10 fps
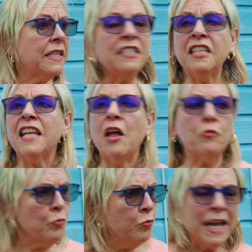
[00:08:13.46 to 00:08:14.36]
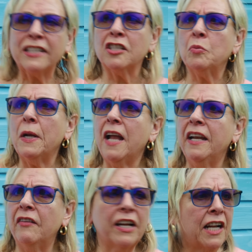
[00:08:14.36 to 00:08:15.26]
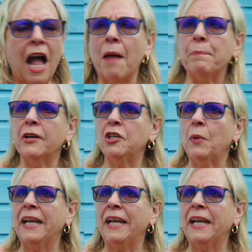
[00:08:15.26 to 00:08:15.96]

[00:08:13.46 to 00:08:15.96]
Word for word: This is outrageous. What kind of a cop are you